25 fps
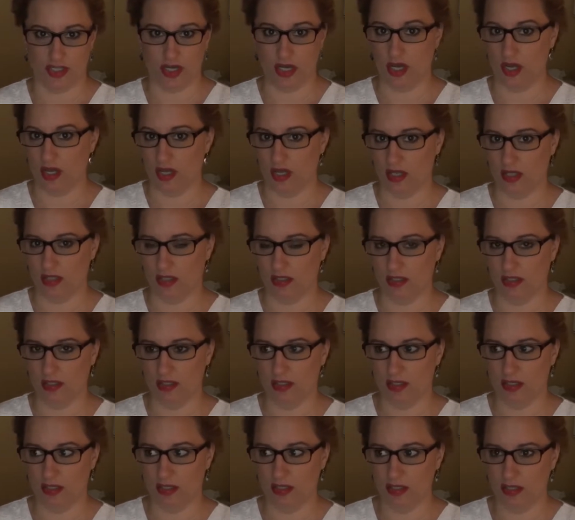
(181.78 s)
tall,
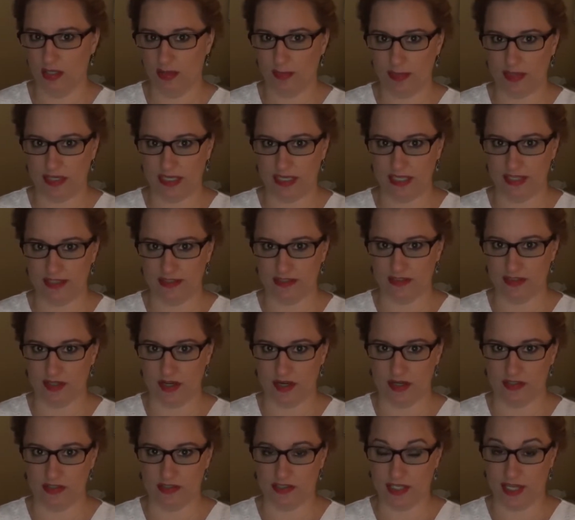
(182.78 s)
but he's
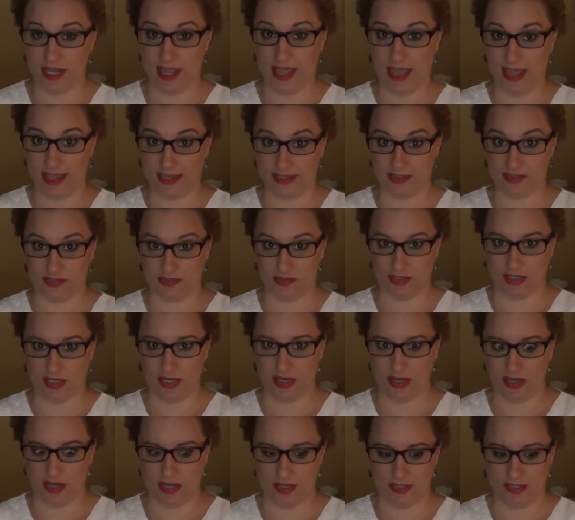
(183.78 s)
large extra
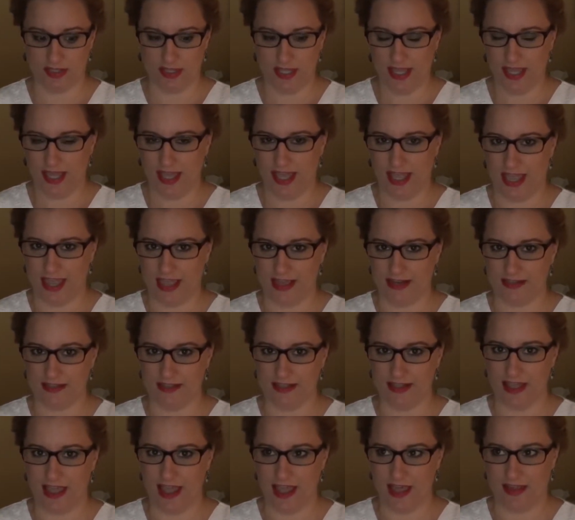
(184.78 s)
tall,
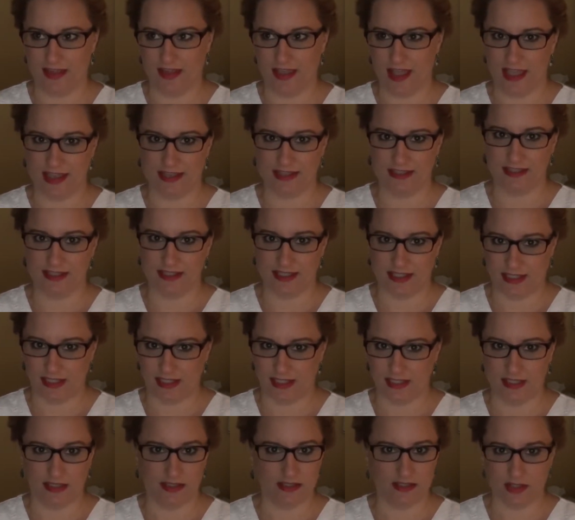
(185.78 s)
and
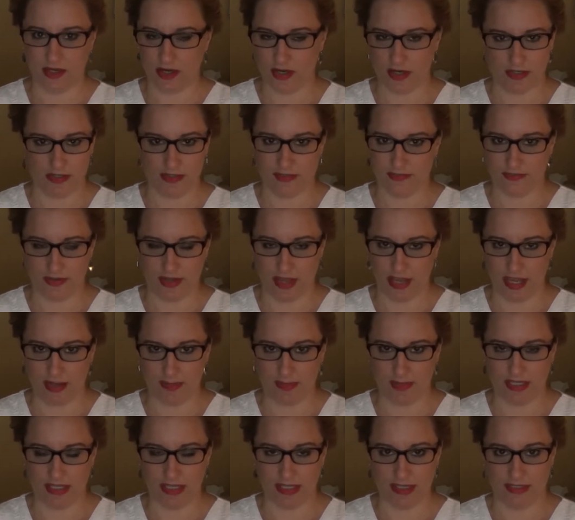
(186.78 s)
LXT is hard to
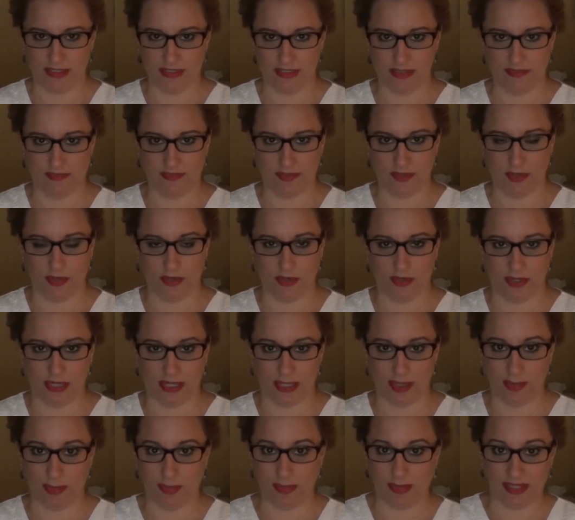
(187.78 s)
find because if you go to
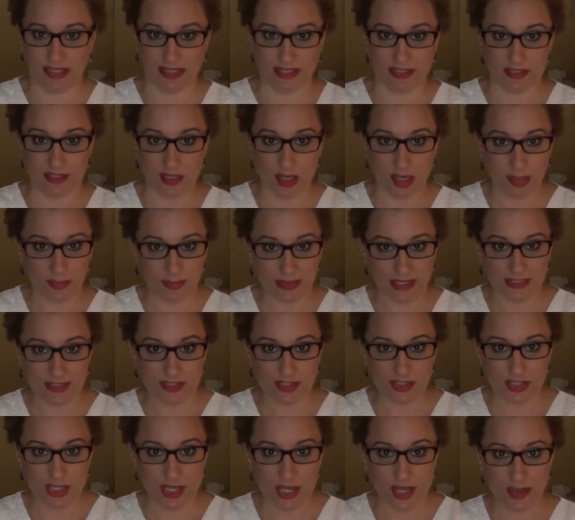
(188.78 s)
like a big and tall
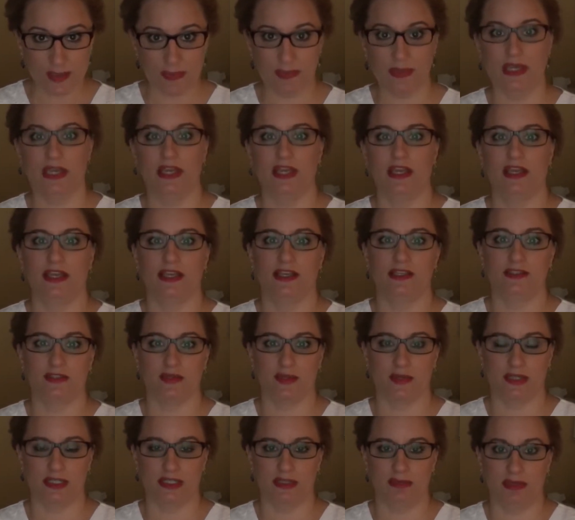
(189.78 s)
men's shop, it's
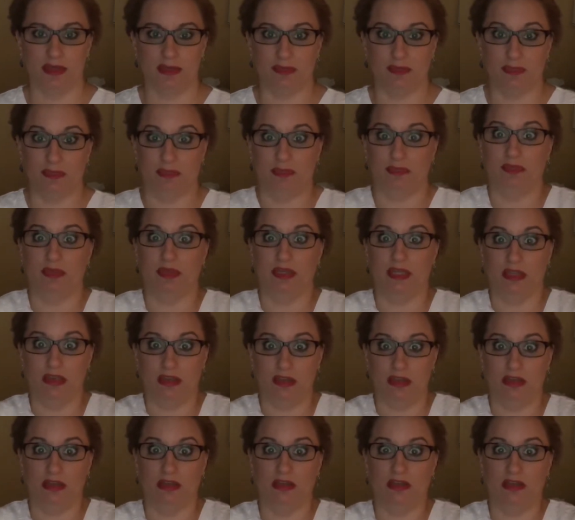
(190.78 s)
going to be
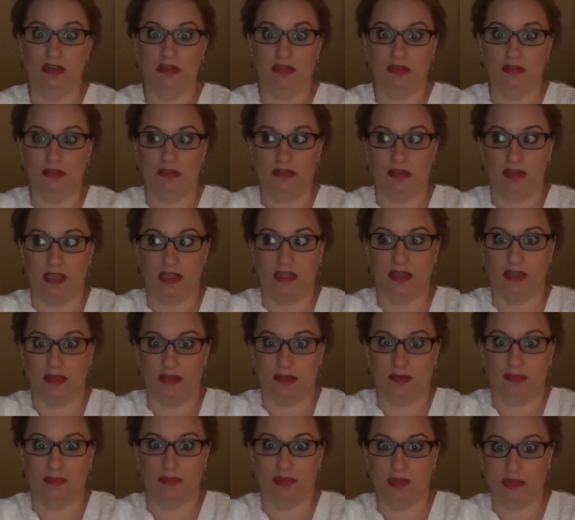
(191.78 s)
big,
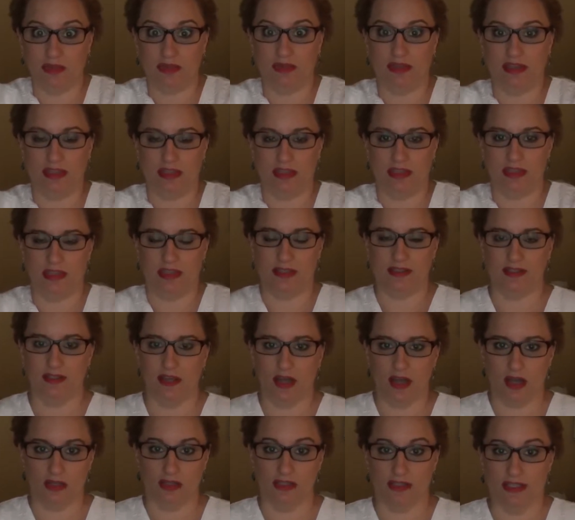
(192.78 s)
like bulky and
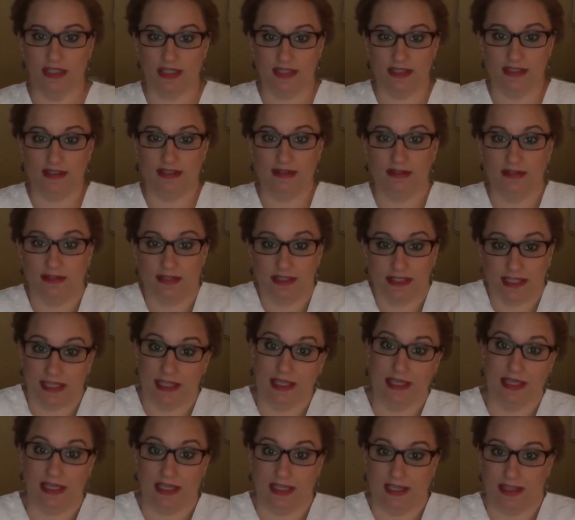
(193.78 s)
tall, and he's
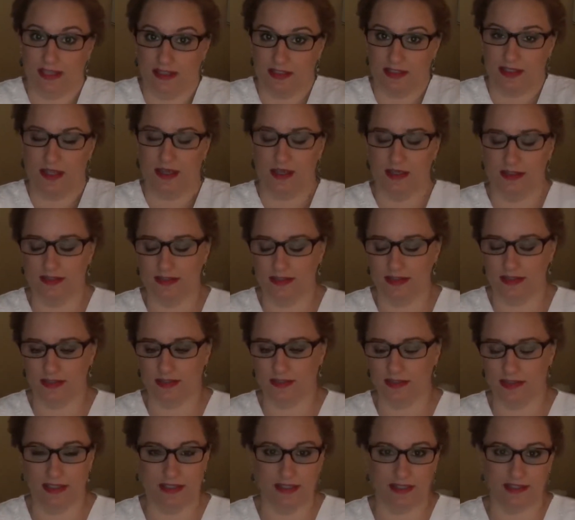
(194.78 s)
skinny and tall, so
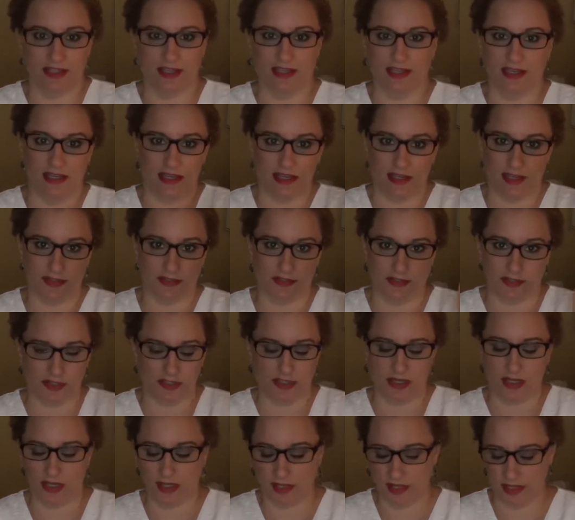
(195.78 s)
skinny and extra
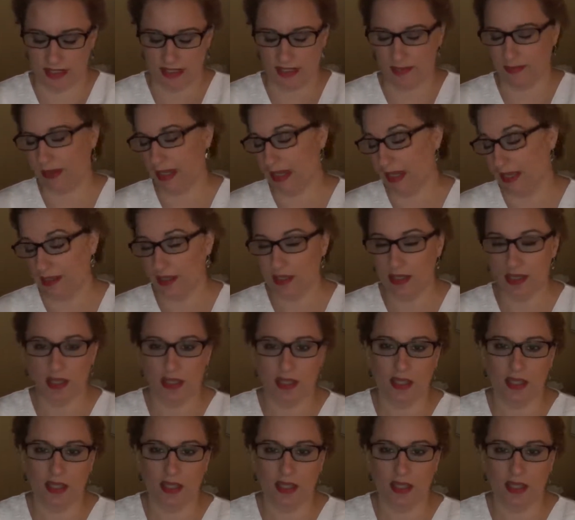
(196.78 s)
tall. Anyway,